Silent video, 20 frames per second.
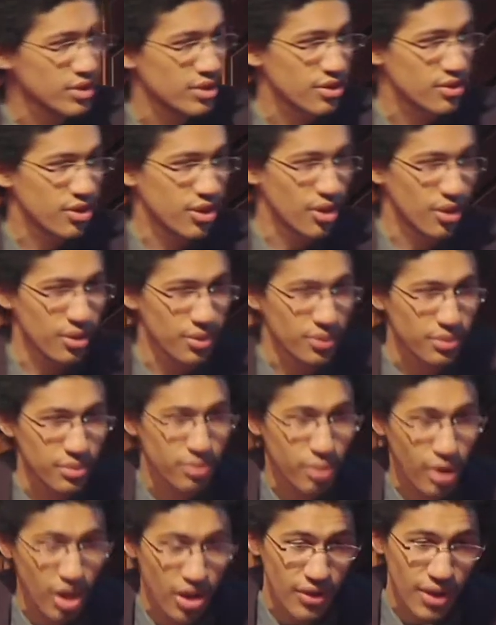So
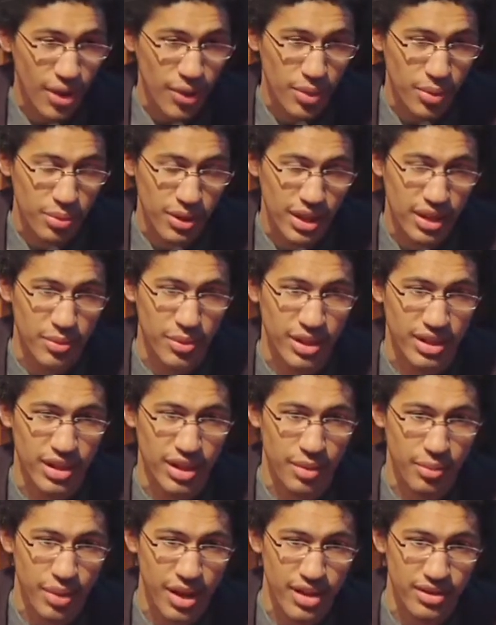part of how we plan to make
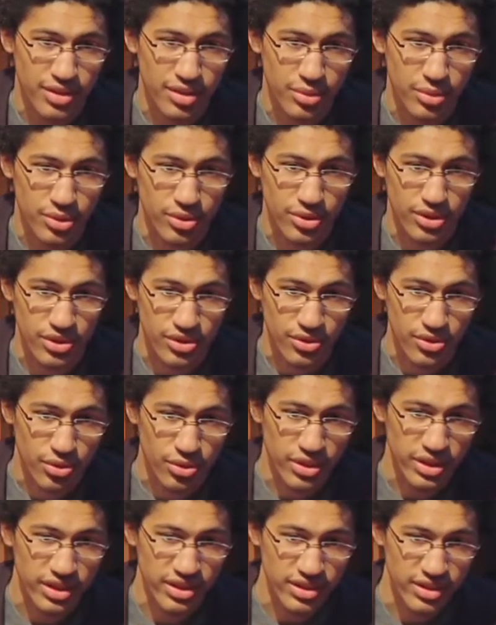that possible is
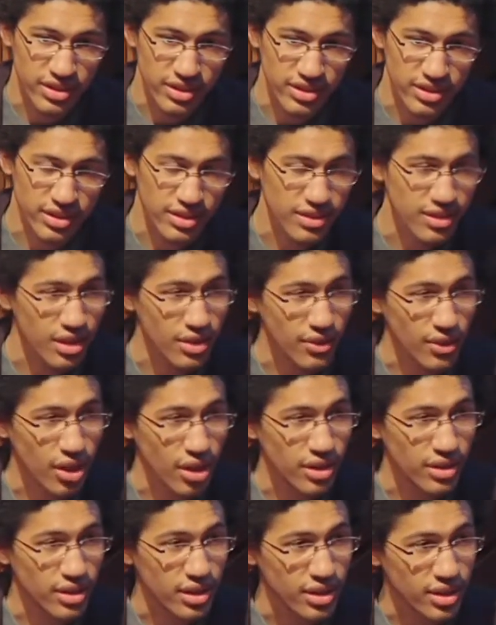through the assistance of
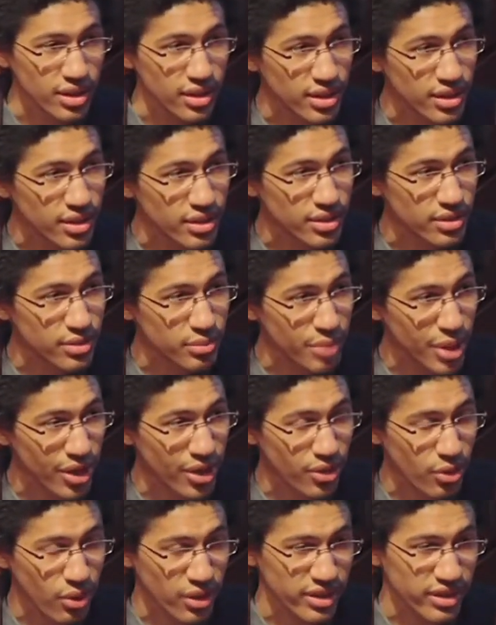our
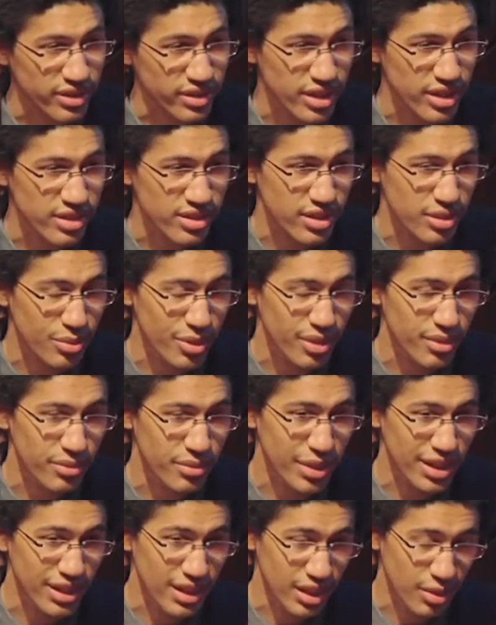parent organization,
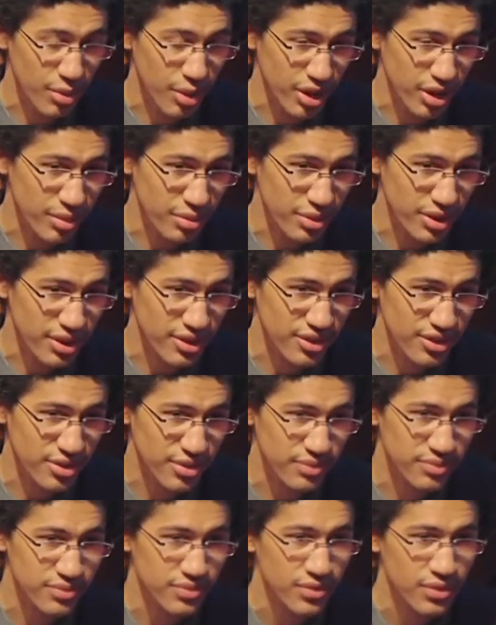Mandela Marketplace.
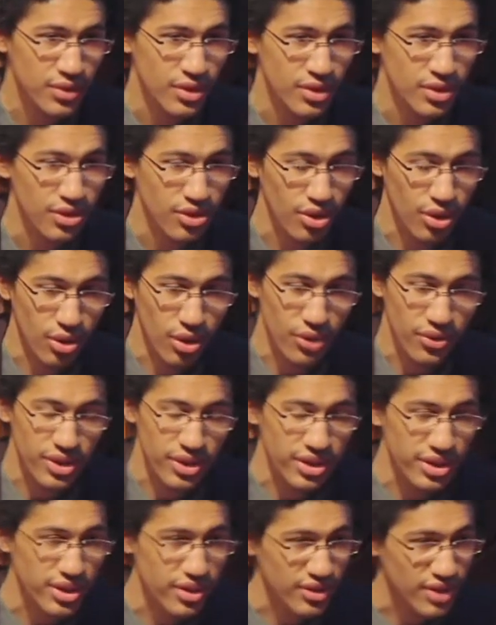So over
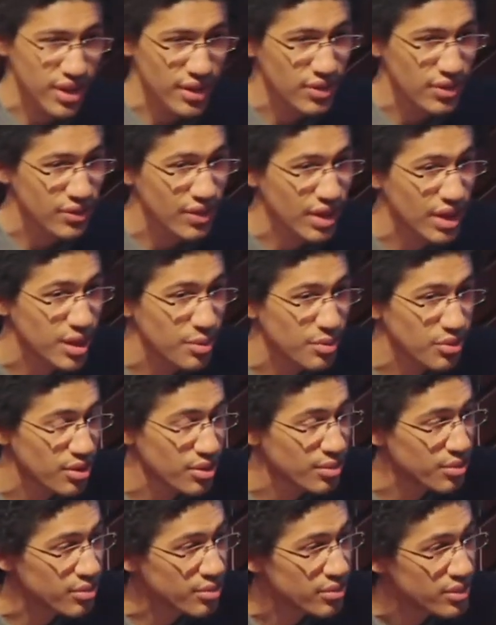the years, they've developed
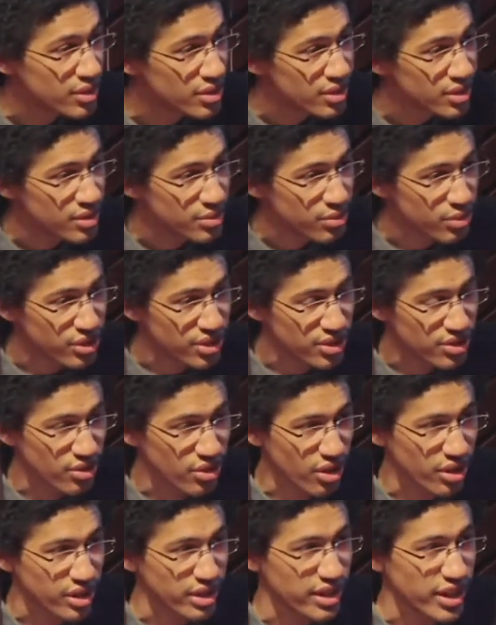some pretty
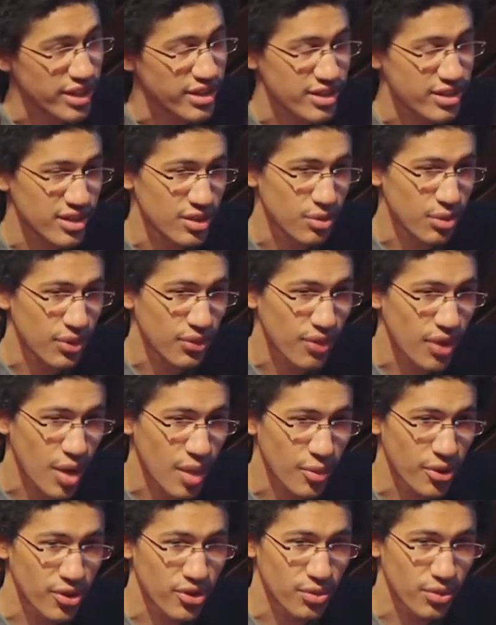strong connections with
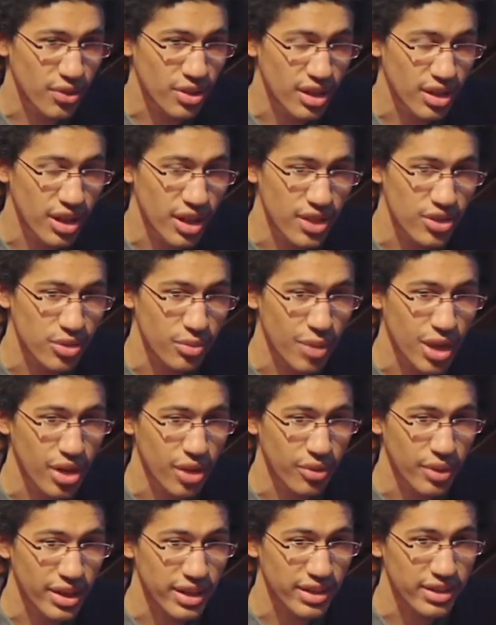farmers within a
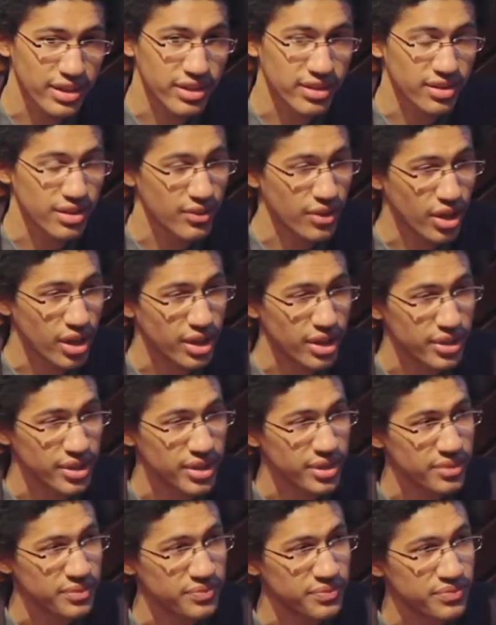100-mile radius of our
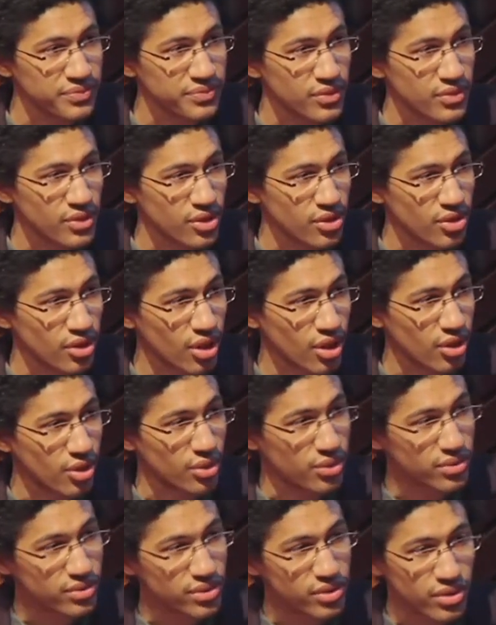area.
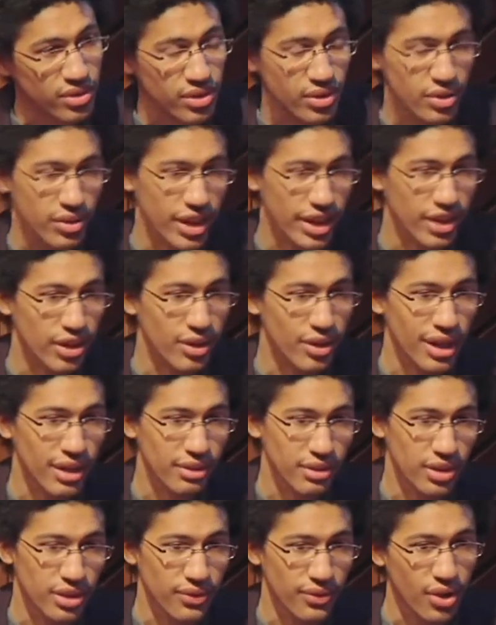So they go down
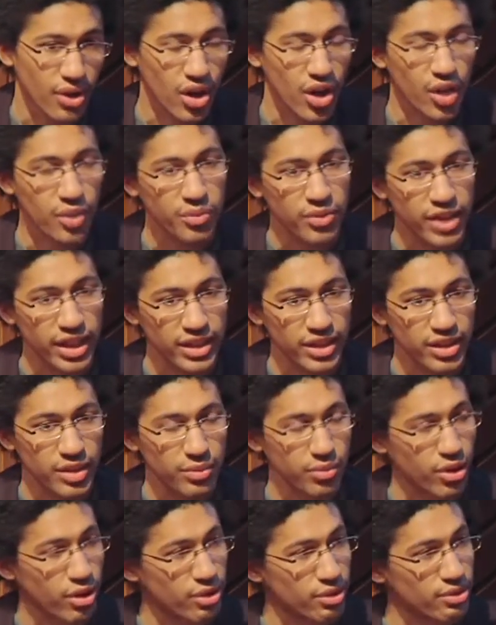to the farm, they get the
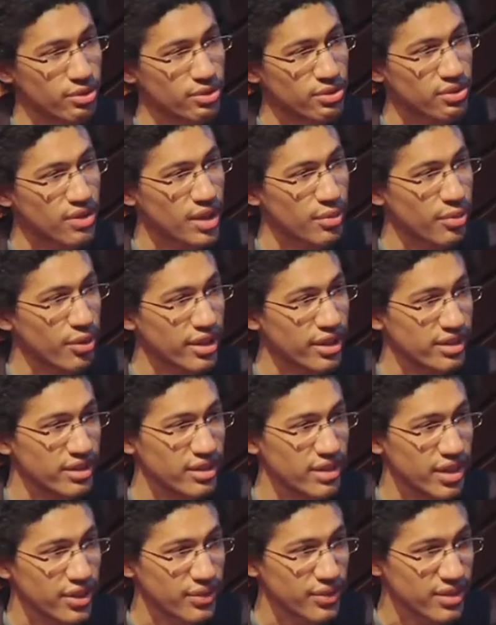produce, they bring it to
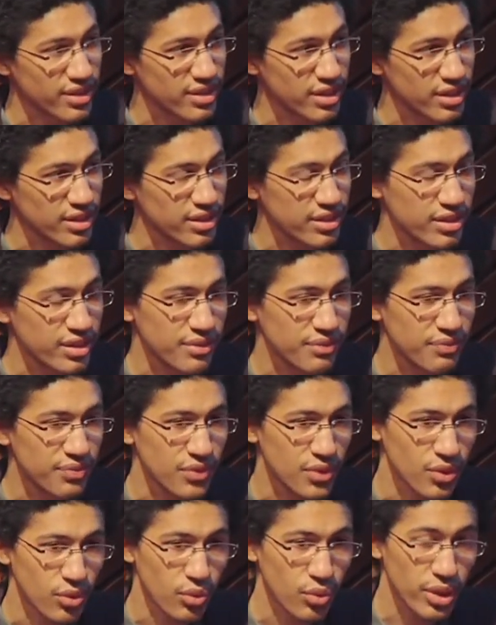their facility.
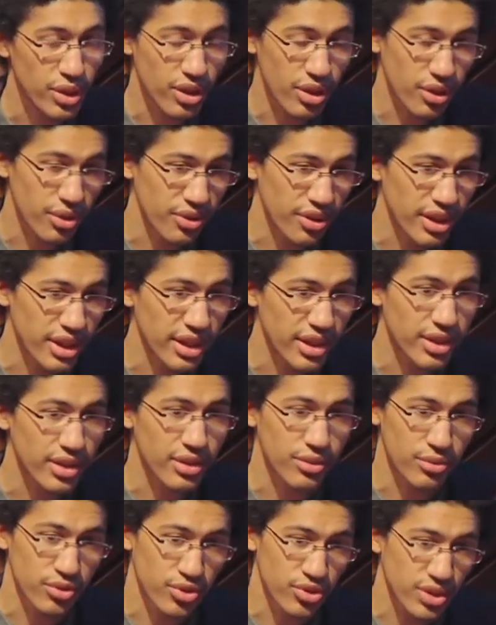We go there
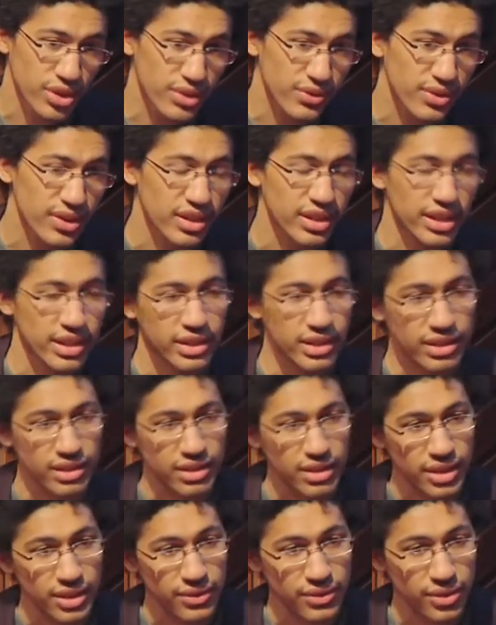and retrieve it and then
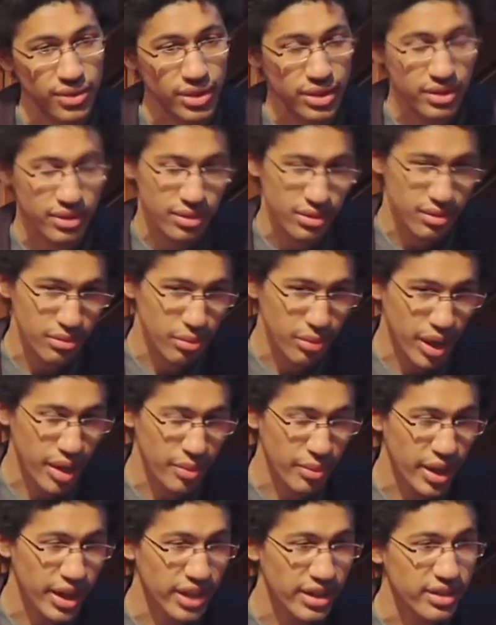deliver it by
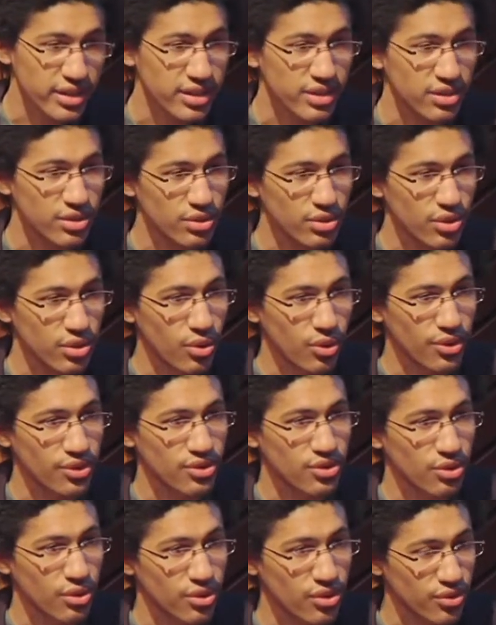bike to the corner
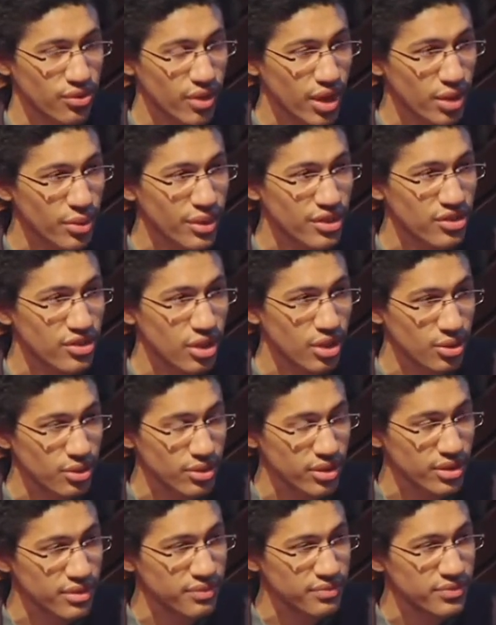stores around West
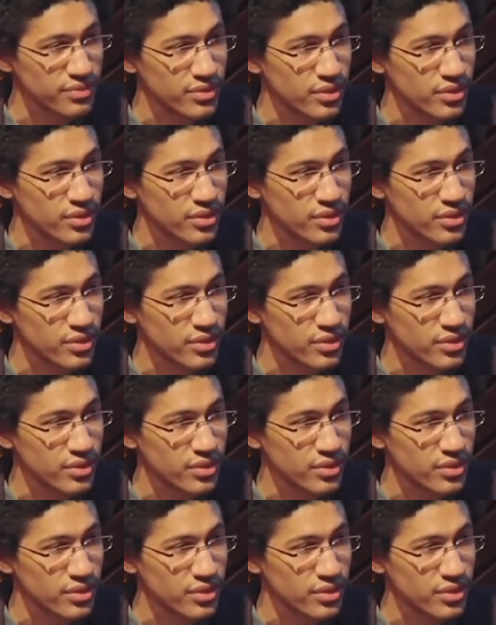Oakland.